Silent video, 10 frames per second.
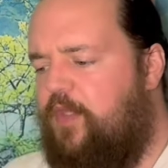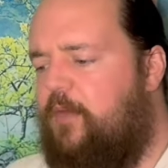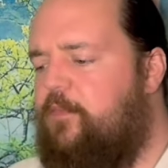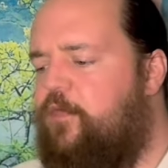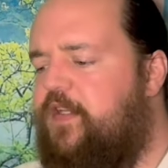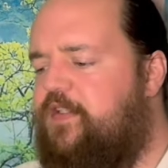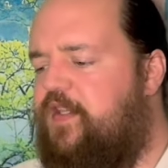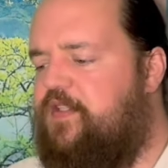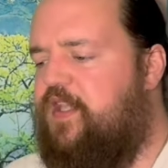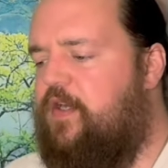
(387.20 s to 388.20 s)
Moving to
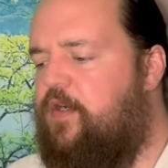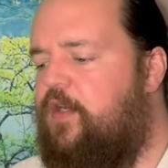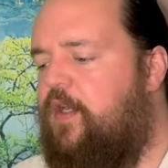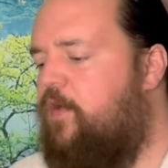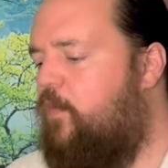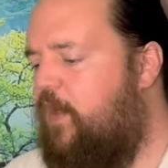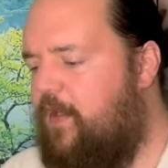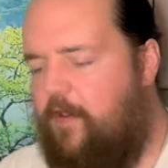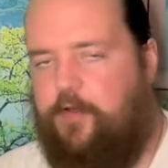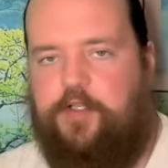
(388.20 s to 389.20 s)
the center, we
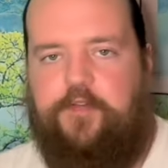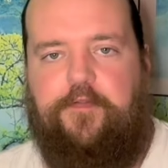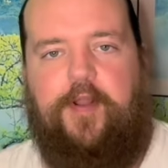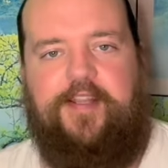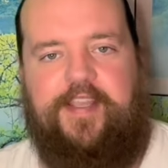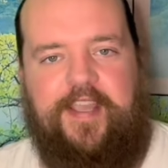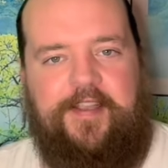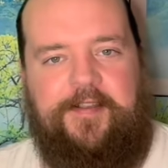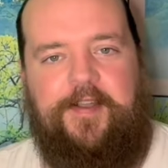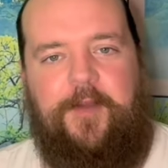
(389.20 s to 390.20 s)
got our good friend the
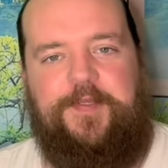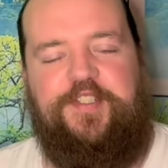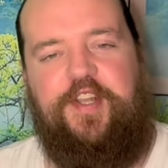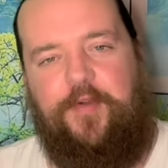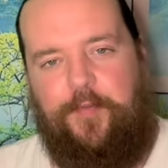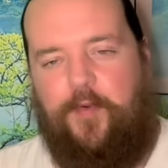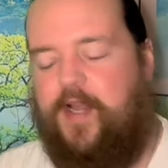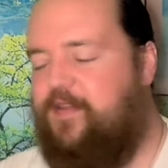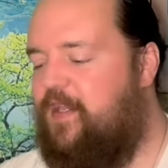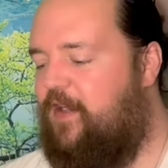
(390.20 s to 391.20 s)
King of Cups chilling
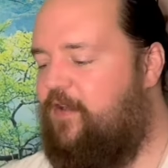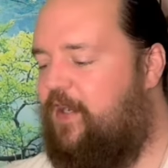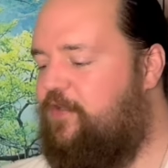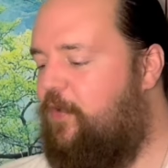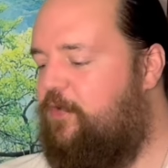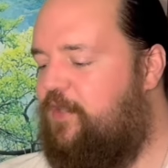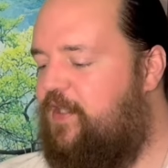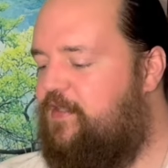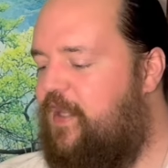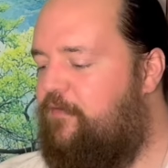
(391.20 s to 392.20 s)
right there. I told you,
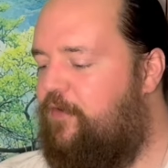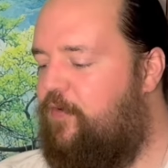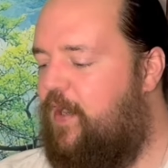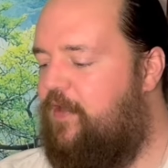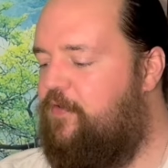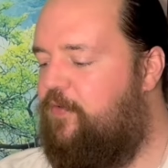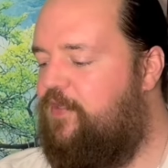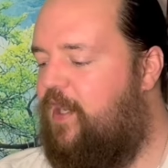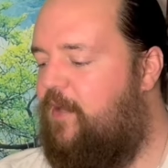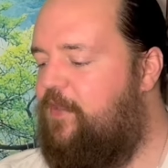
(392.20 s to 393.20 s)
he's having a grand old
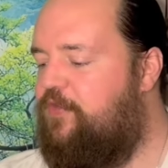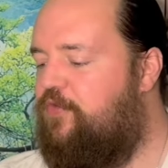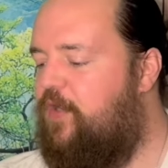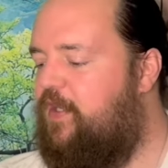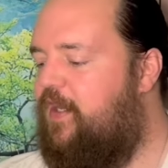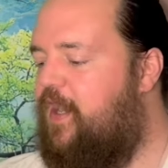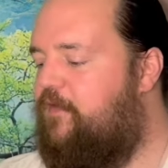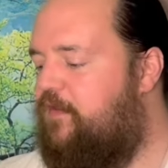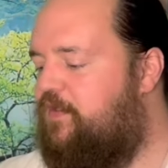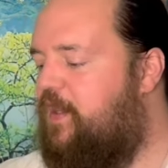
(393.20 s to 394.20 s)
time. He's drinking out
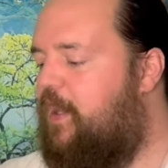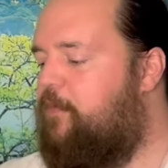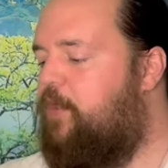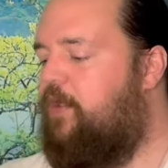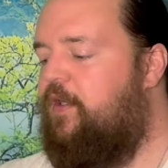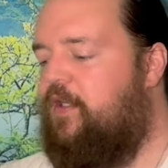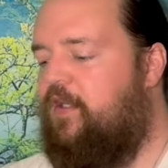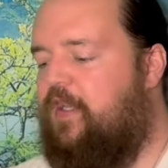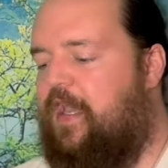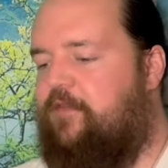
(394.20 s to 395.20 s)
of his goblet,
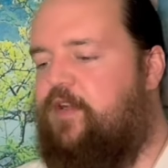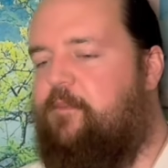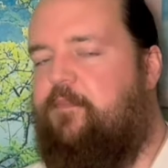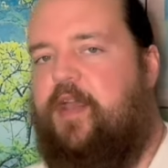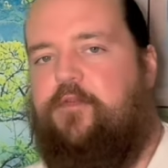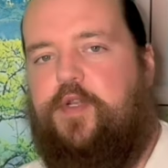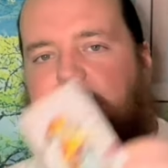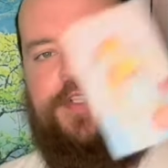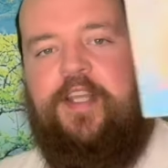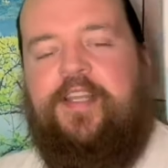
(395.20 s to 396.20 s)
having a
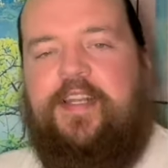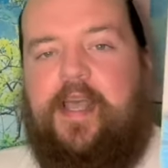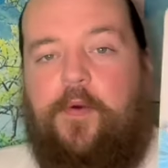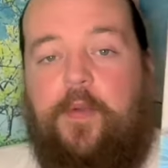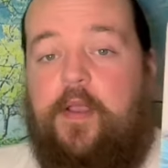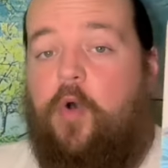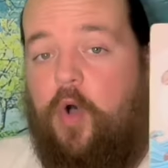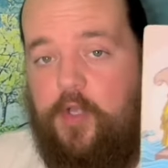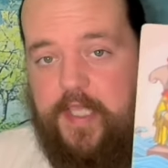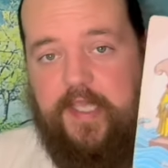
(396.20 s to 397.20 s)
beverage. Now,
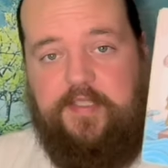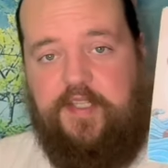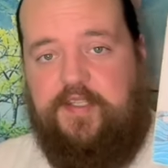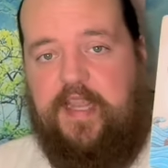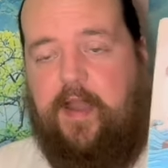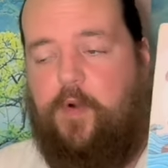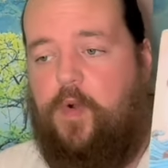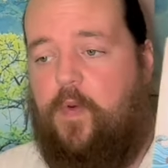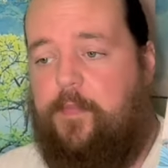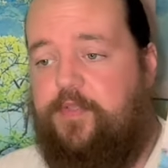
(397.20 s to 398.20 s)
all kings in tarot
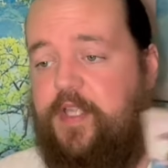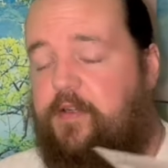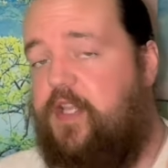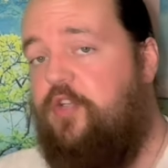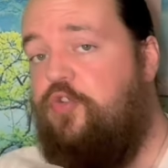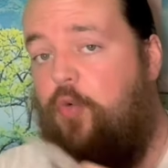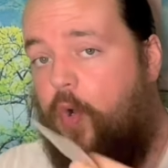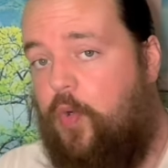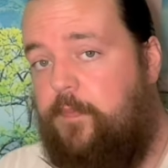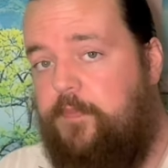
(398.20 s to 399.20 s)
represent
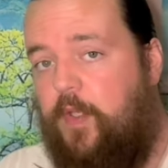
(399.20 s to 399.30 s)
control.